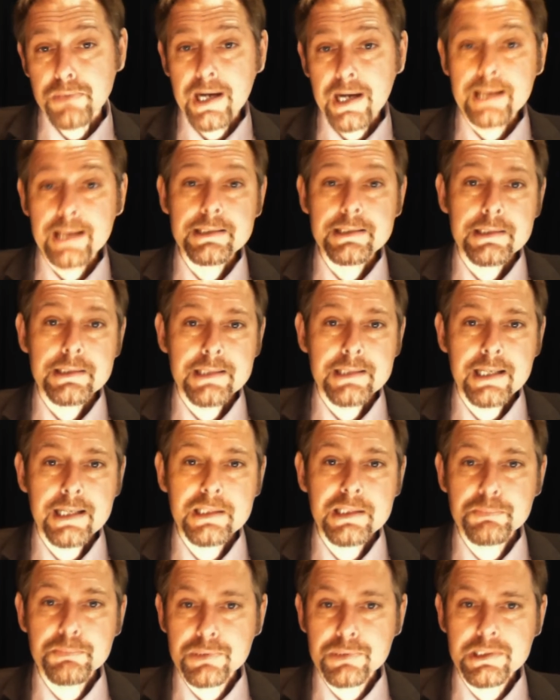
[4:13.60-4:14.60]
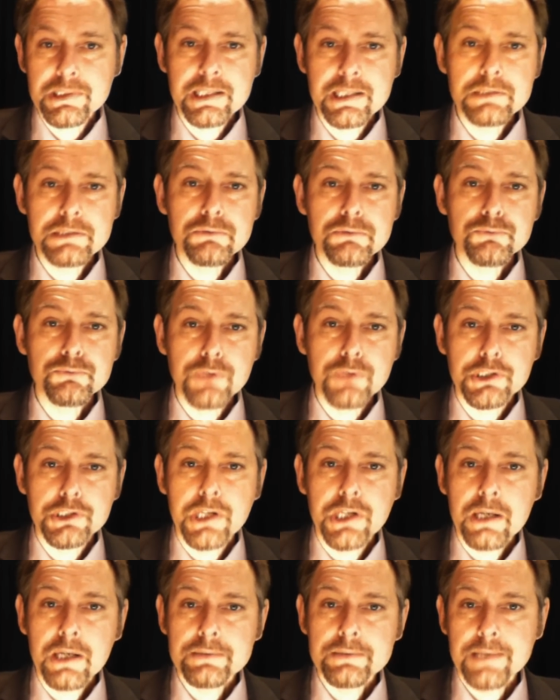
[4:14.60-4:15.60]
BRICS, that is Brazil,
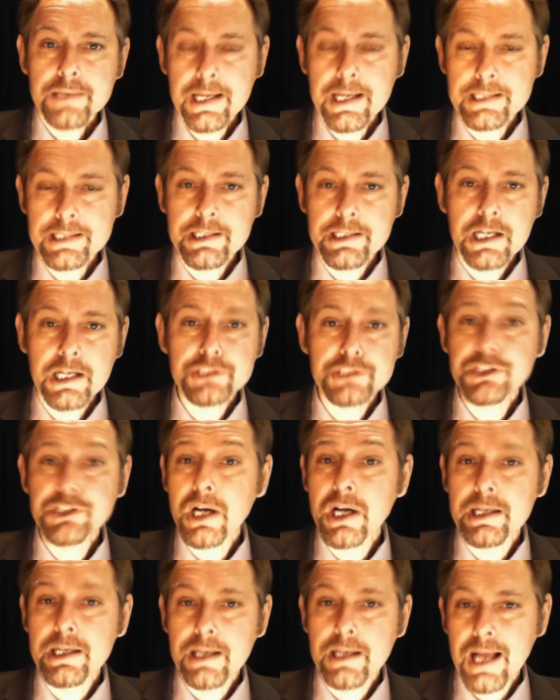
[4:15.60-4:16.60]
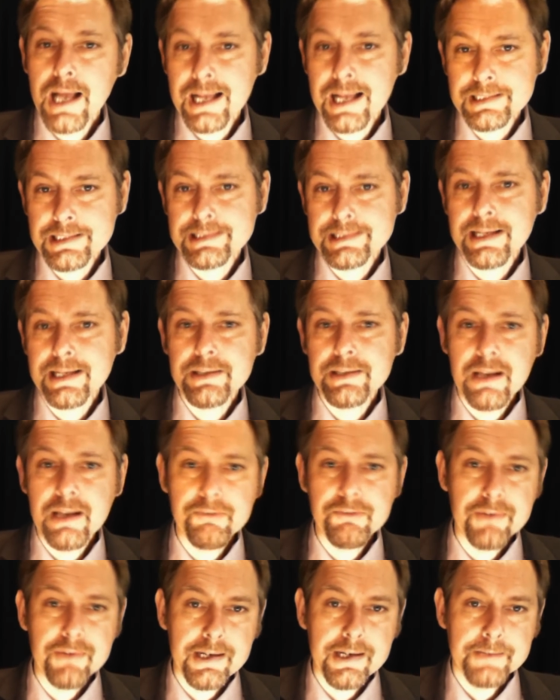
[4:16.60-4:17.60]
Russia, India, China, and South
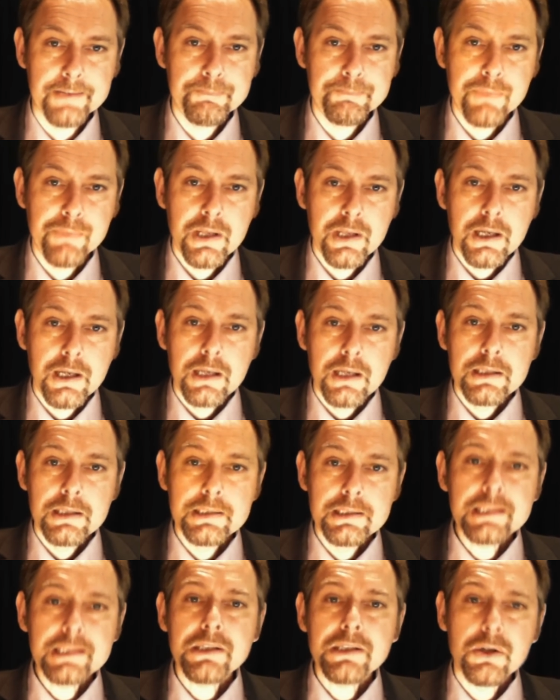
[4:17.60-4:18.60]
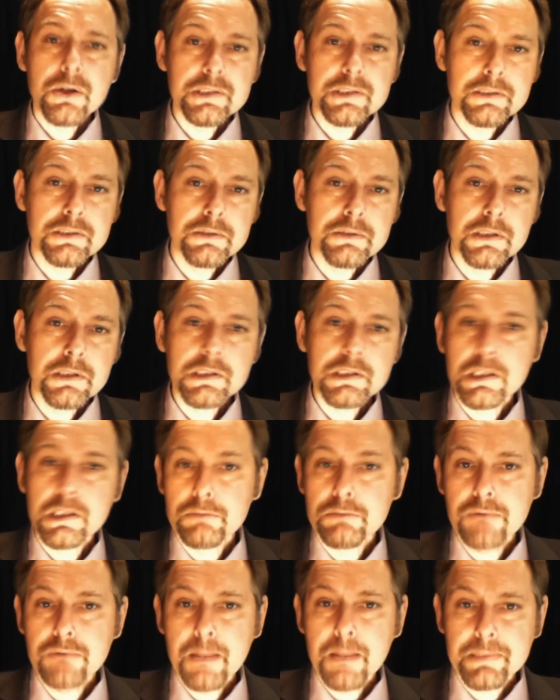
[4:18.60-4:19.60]
Africa. This article looks at
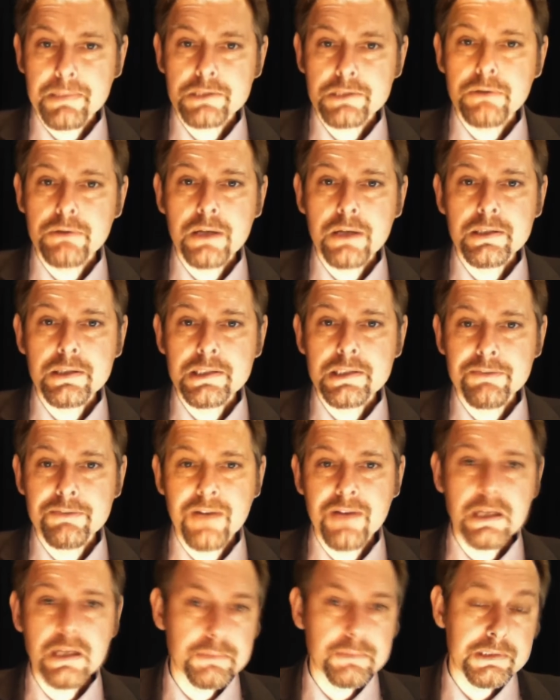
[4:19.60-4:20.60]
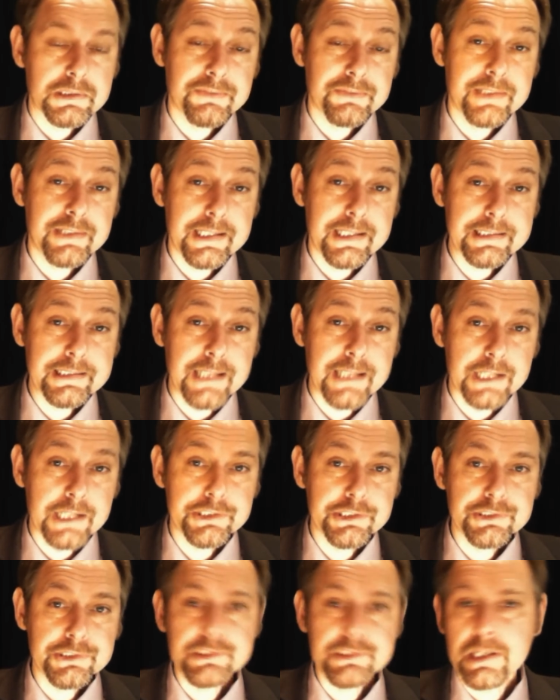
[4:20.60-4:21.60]
the rapid growth and development of these
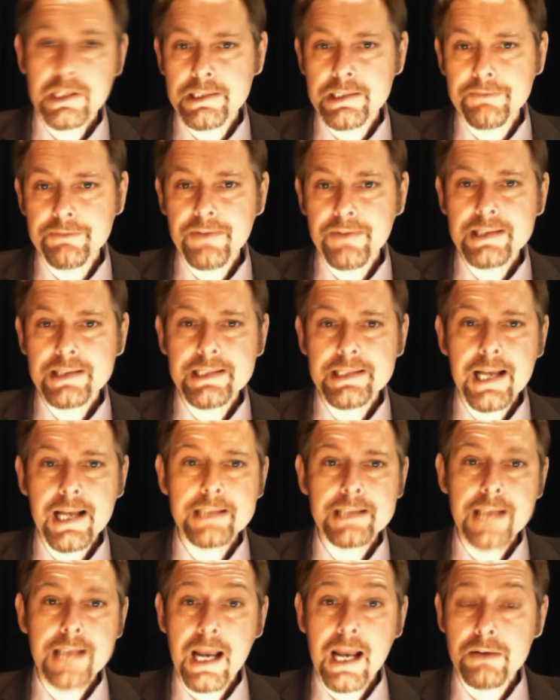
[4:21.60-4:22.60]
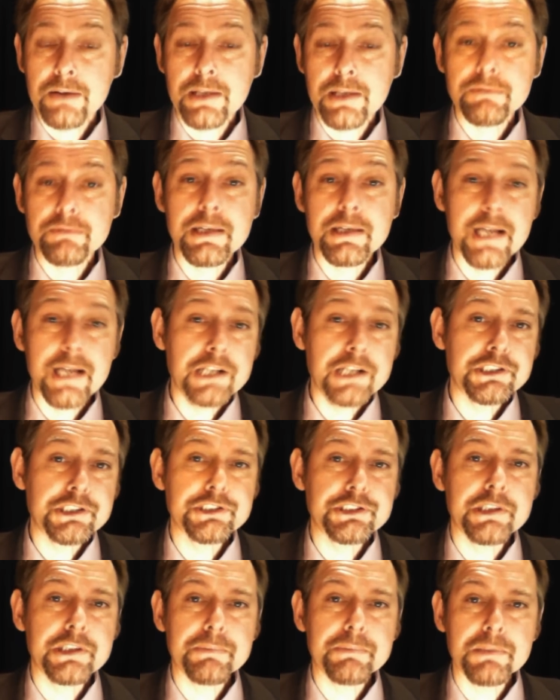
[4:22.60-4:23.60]
nations and investigates how their
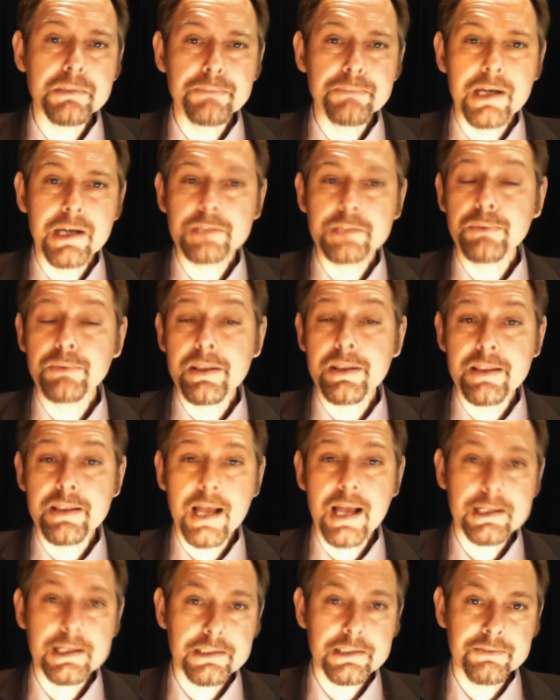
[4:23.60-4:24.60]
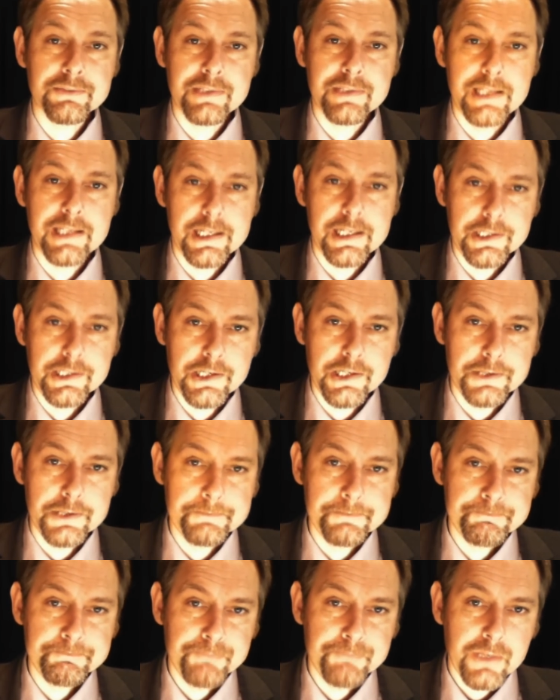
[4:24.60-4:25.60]
relationship compares with that of the
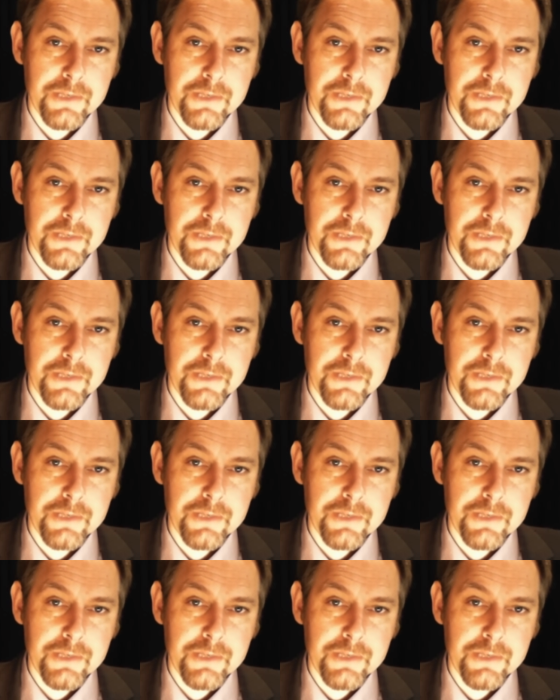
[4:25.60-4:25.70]
EU